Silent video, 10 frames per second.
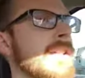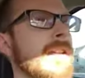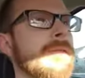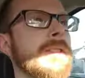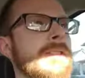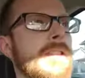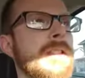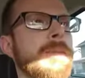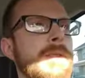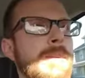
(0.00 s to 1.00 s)
the
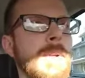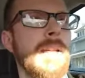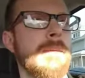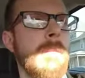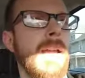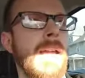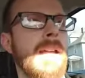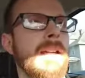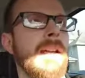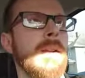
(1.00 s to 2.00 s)
differences between
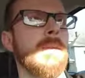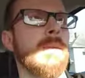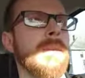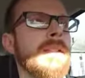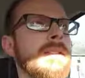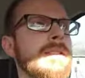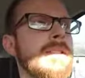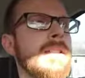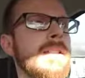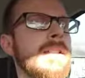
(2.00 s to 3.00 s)
man and
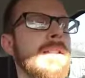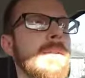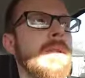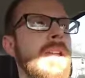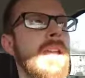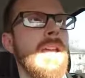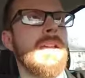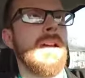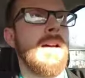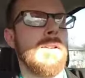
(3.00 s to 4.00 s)
woman, you
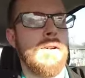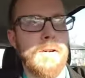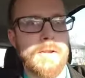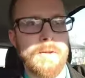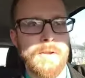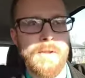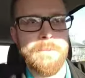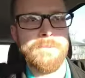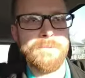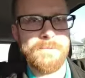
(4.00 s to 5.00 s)
cannot argue
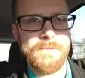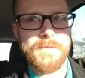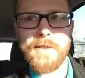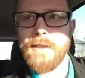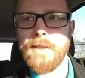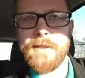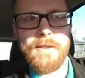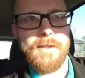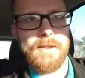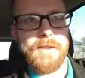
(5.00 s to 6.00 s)
them.
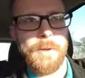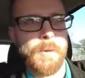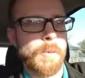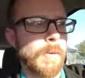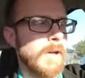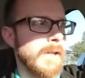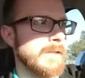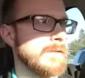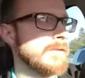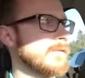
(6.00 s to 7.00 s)
Number
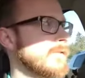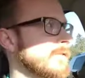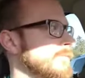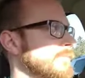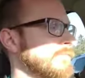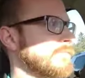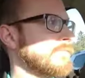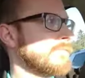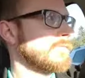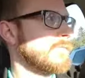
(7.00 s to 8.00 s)
one,
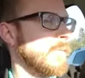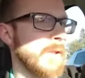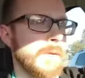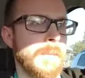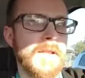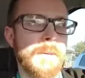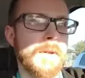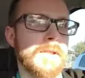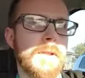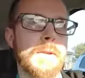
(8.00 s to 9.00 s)
which would be
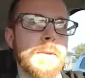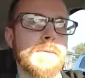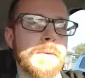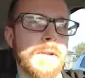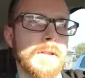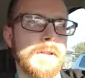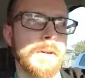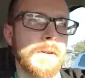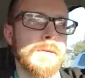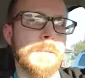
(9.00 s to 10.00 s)
number two if we're
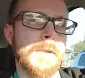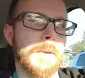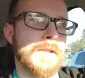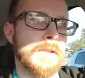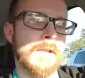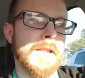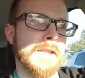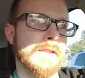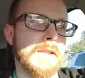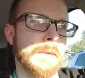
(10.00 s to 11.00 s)
going from the original
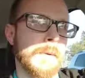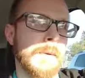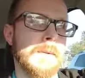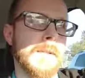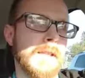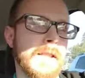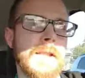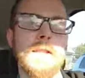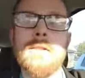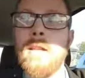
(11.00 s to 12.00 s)
list, number one being the
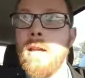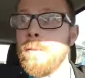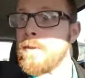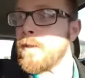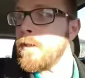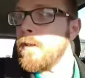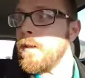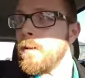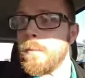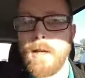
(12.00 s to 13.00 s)
kids' names.
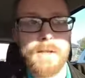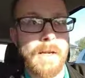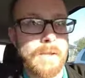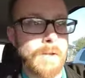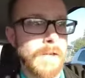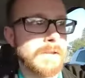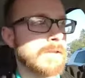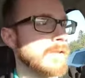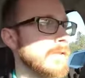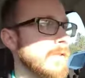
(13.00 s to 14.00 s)
But I
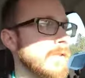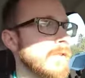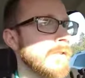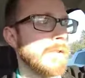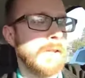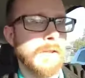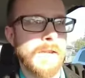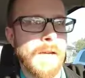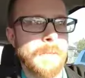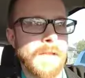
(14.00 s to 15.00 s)
digress,
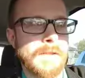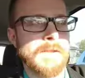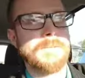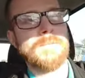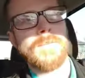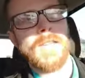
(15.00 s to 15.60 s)
whatever that means.